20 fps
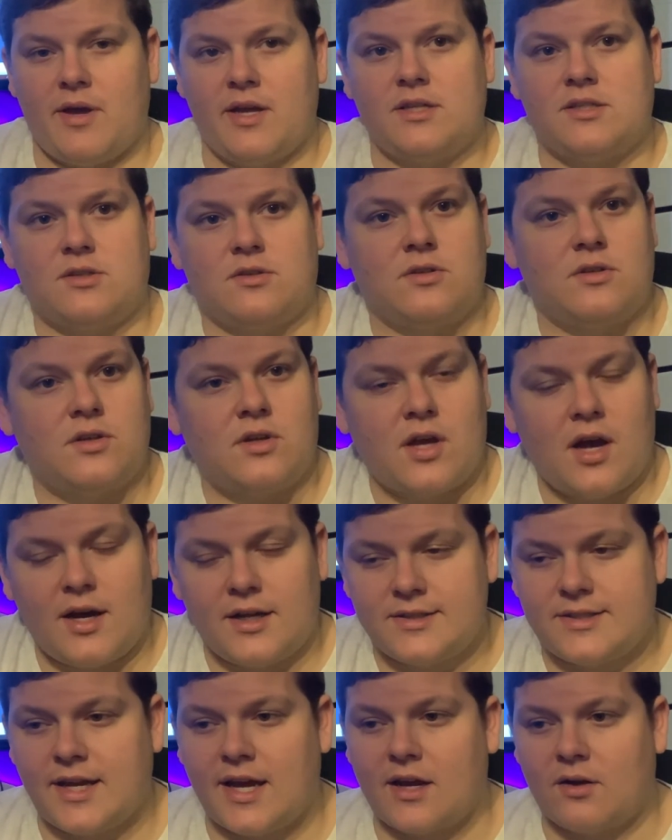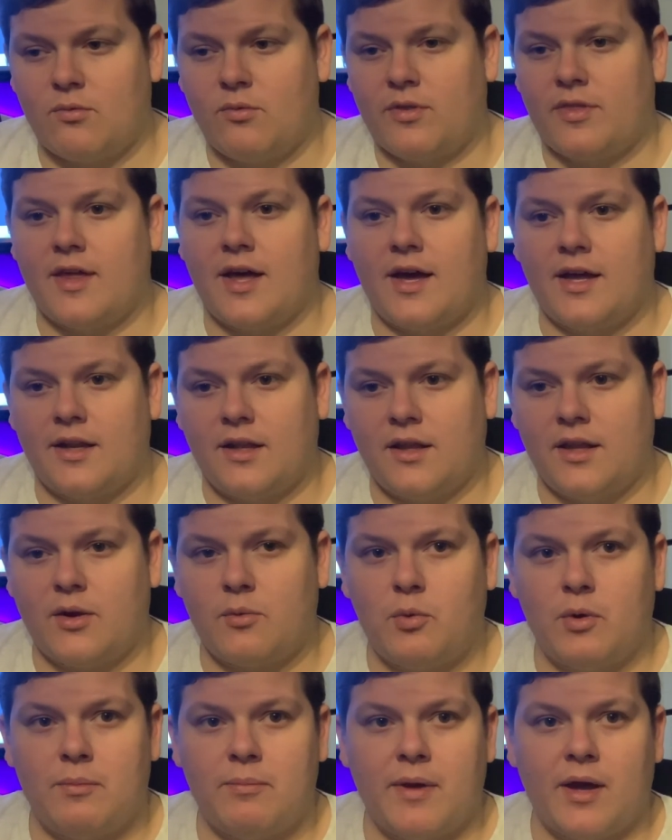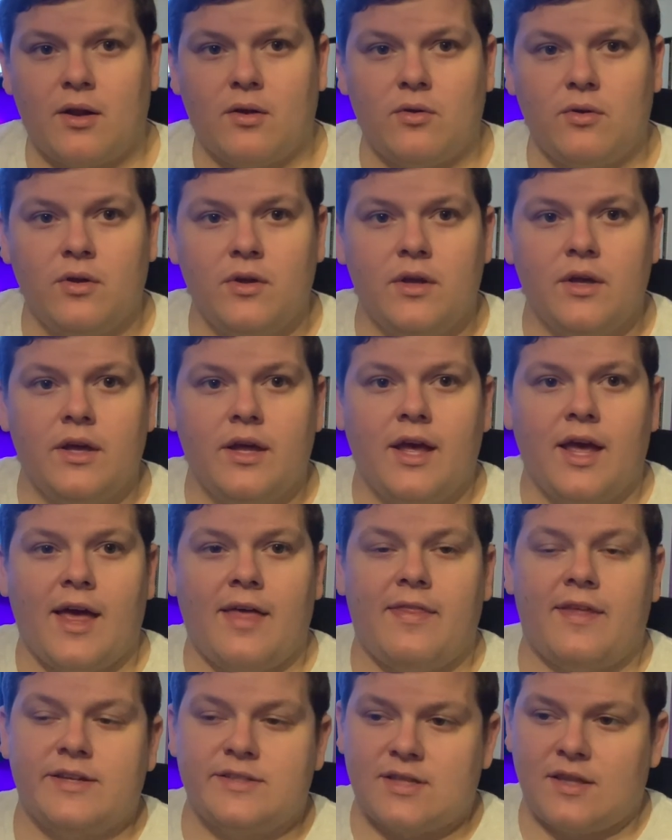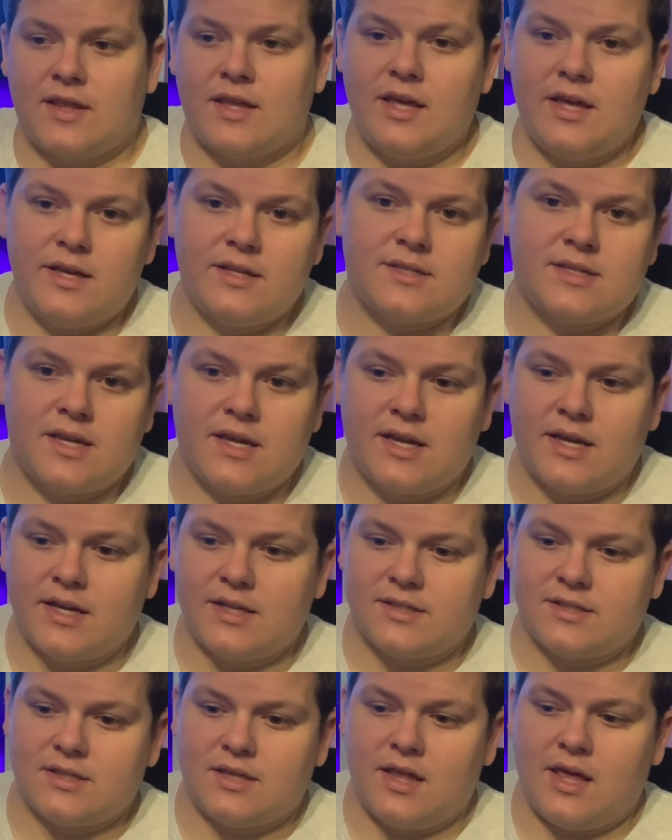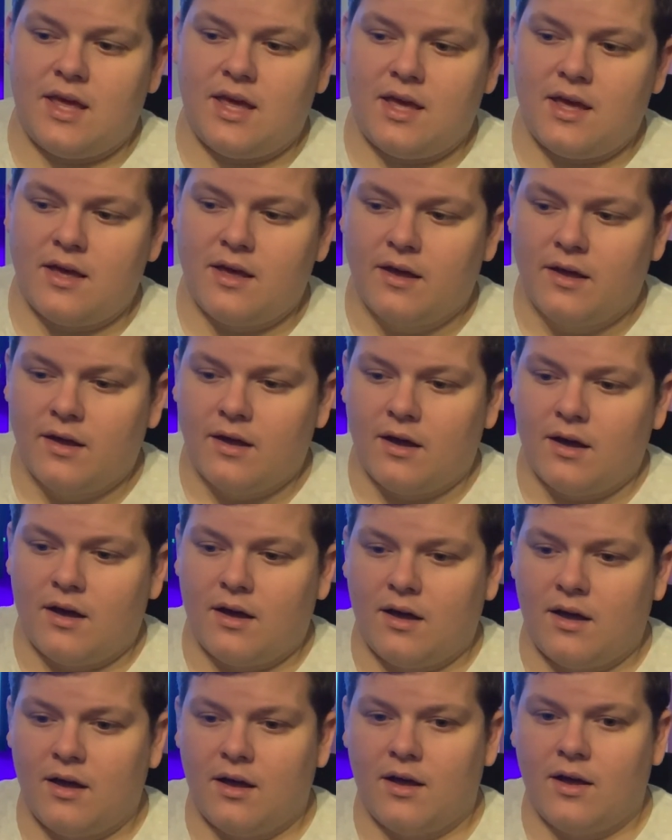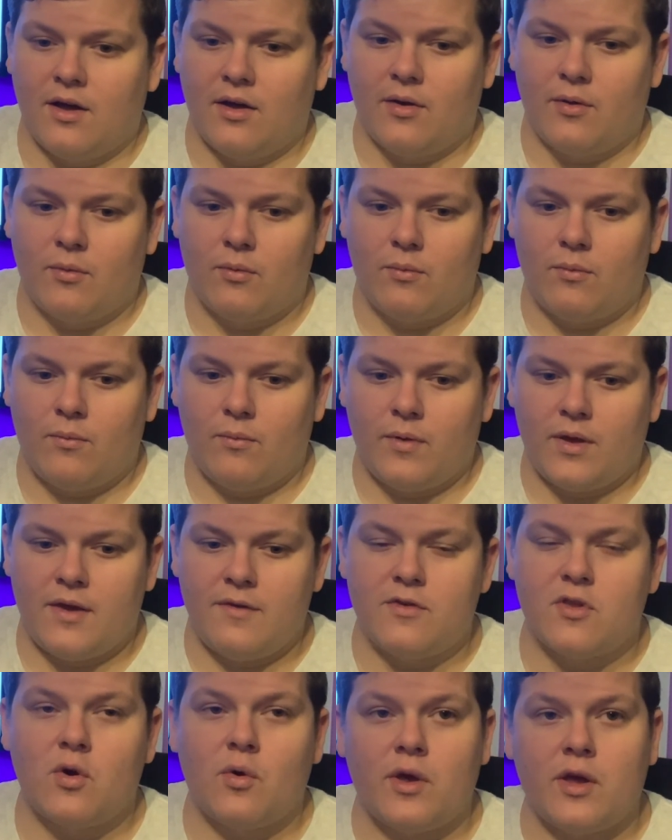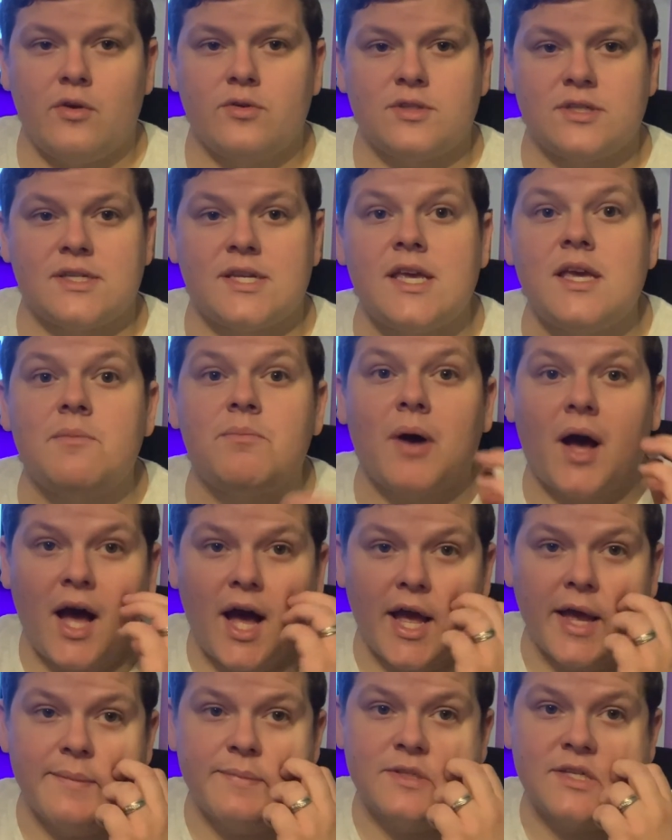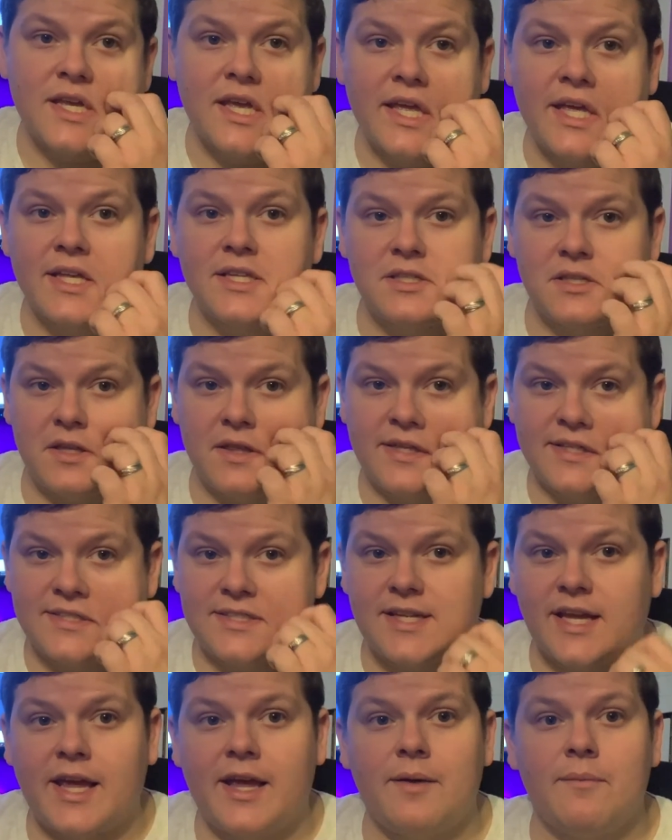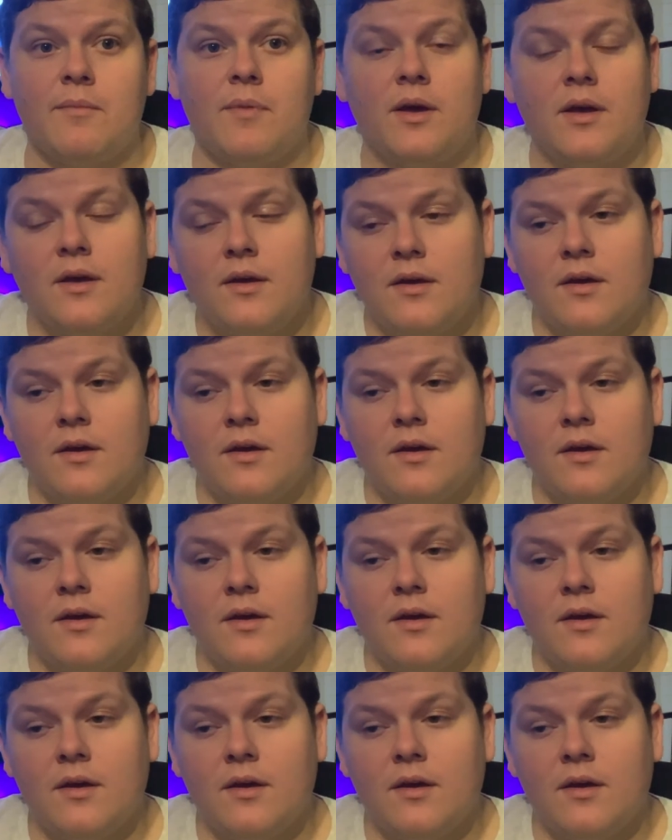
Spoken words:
makes contact with that liquid metal. And they said the heatsink gets the, even though it uses heat pipes, it gets the same